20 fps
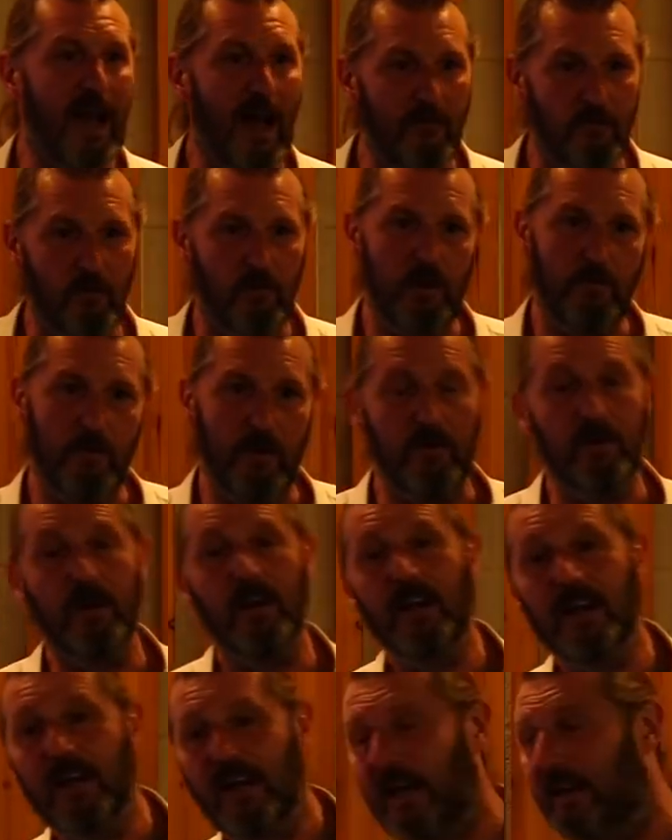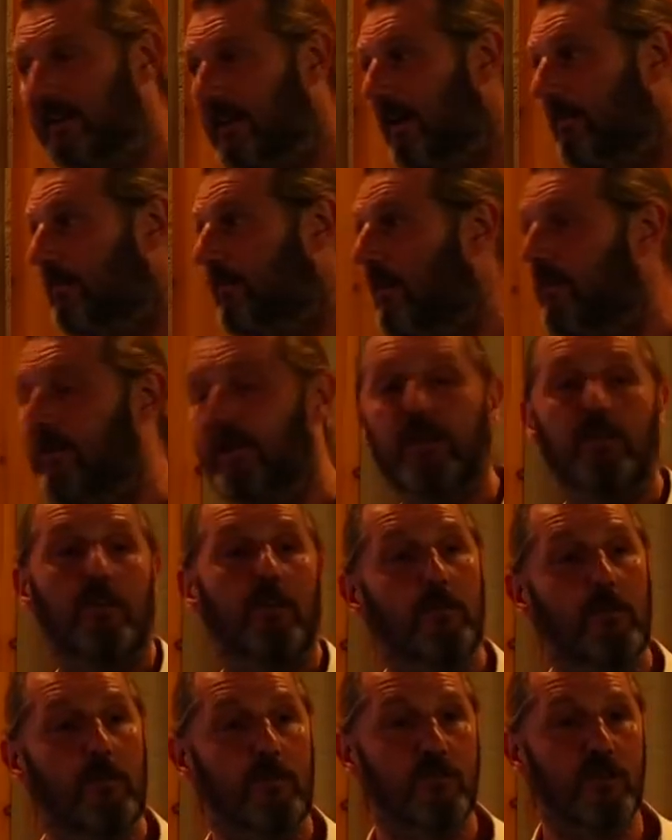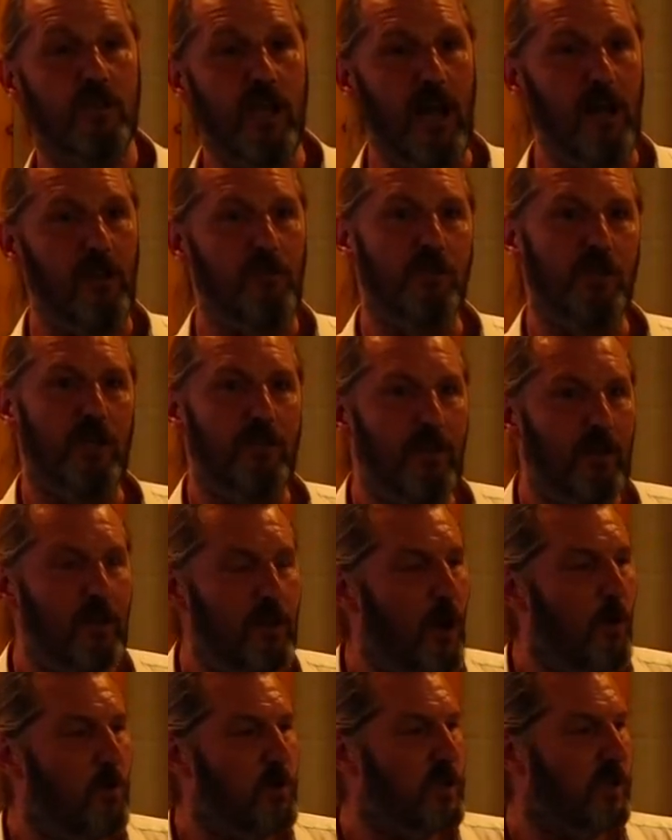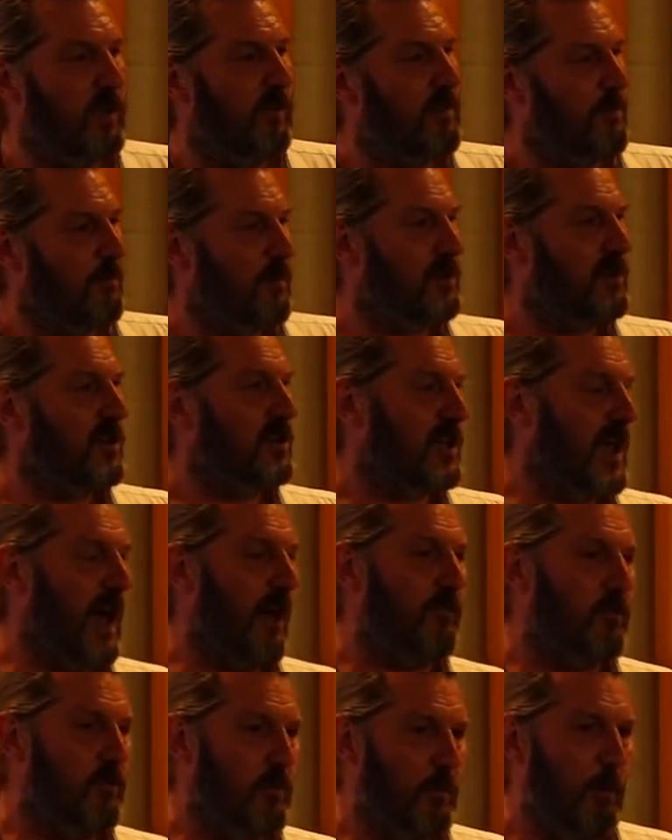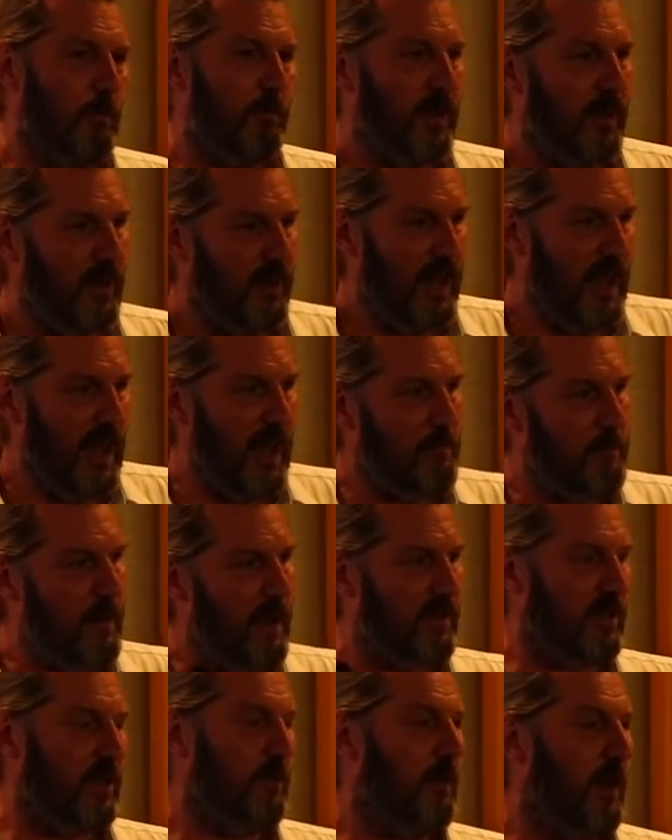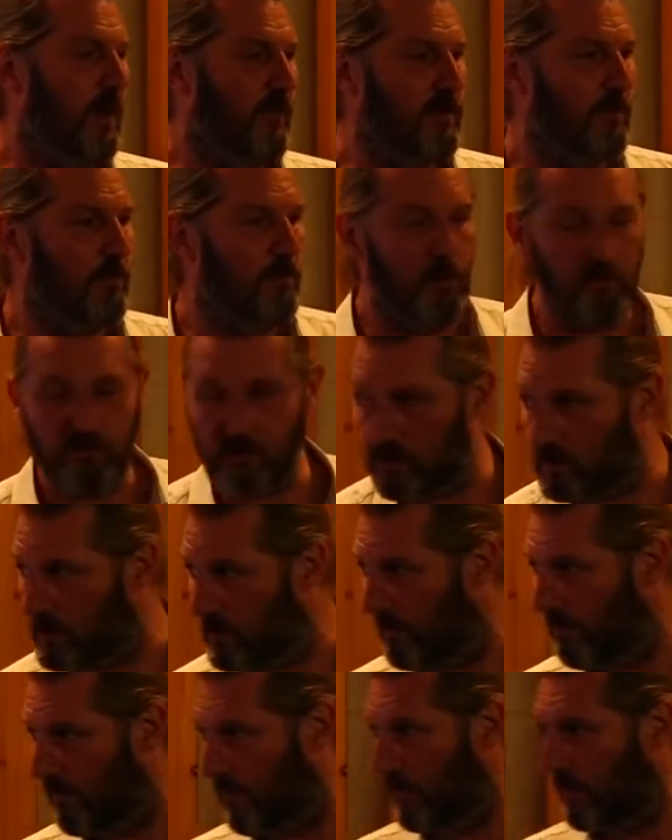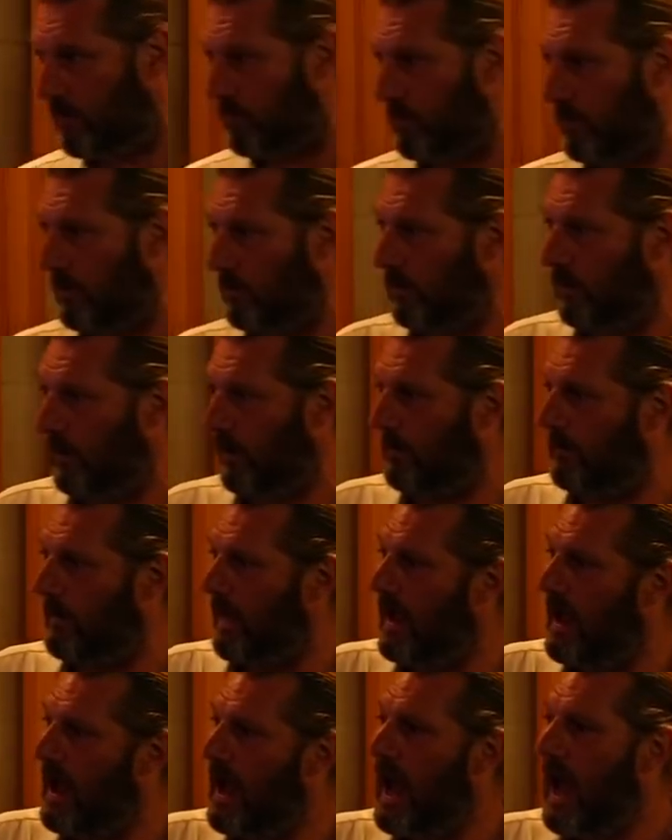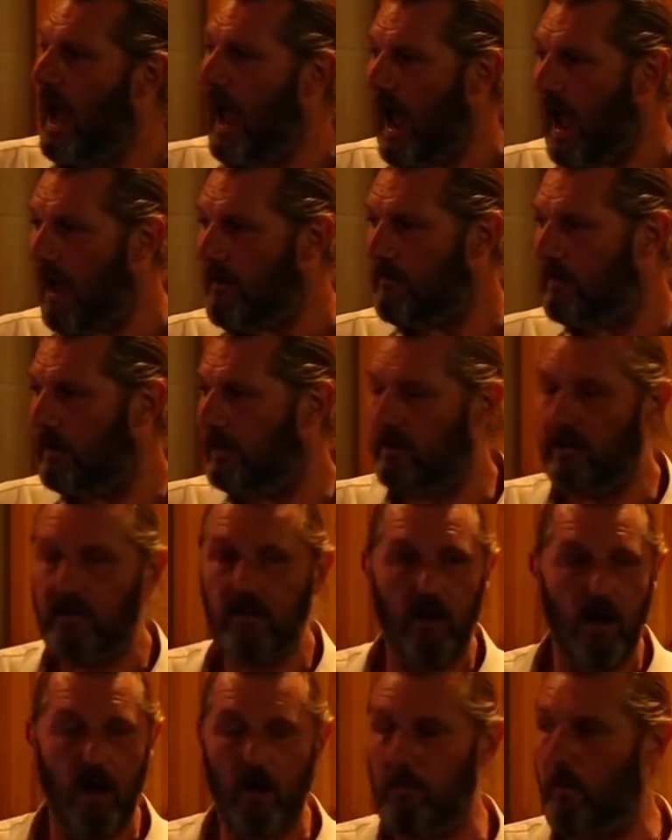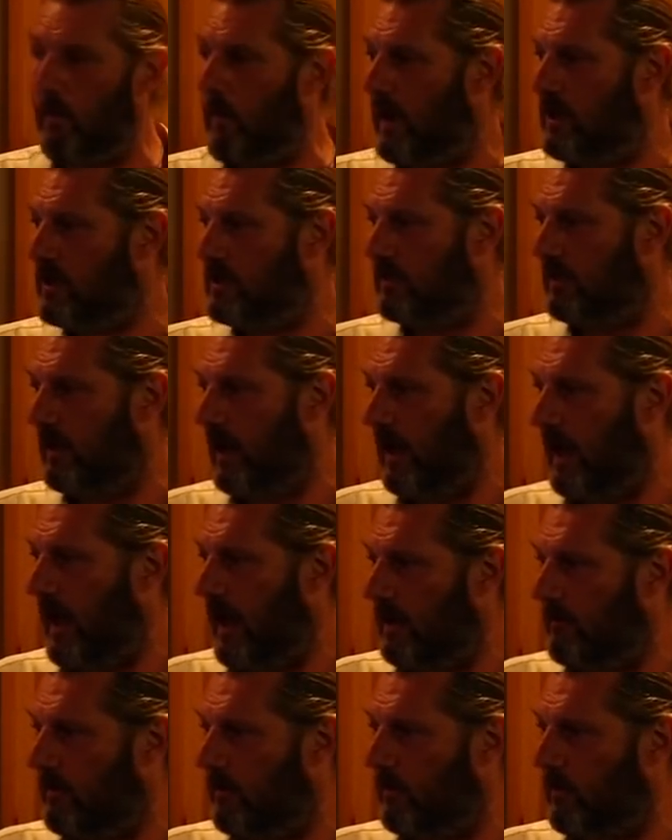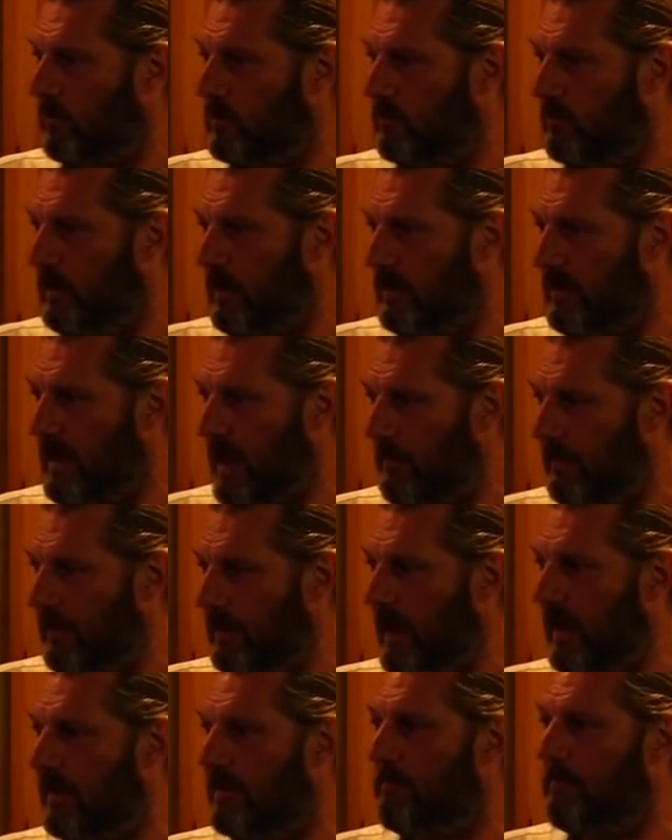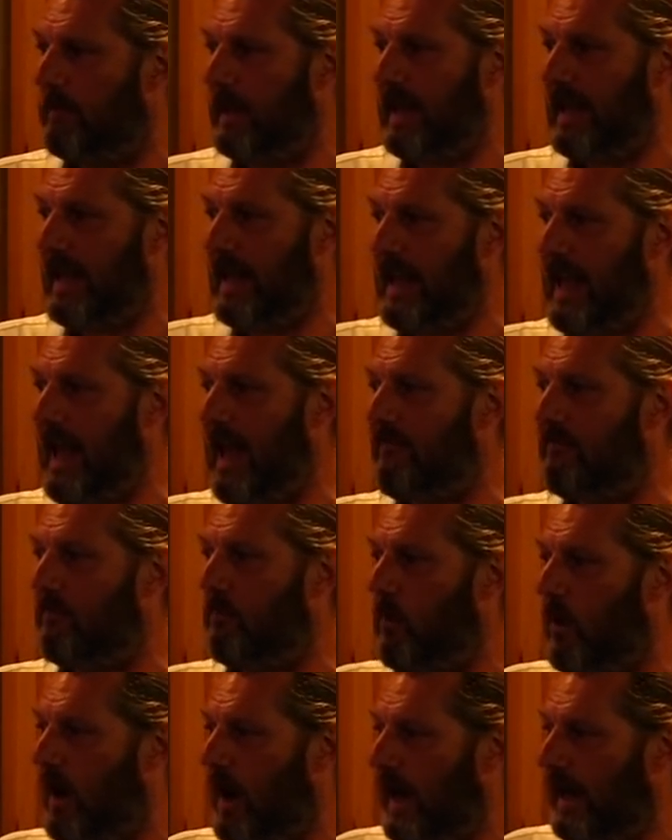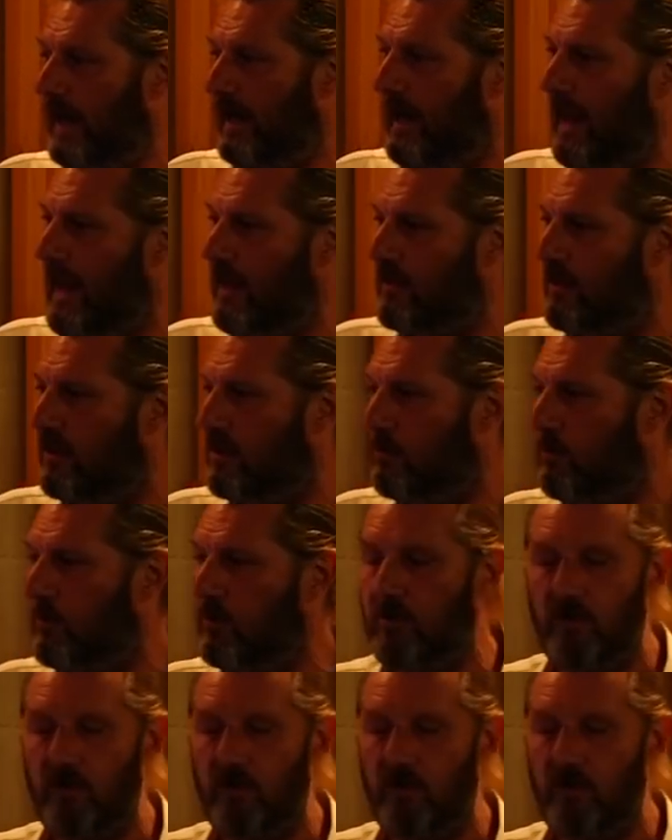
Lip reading: cavalryman, and therefore I think challenging the notion of the British cavalryman being the epitome of the butchers of the First World War. Every single operation element was re-examined and BEF-wide lessons were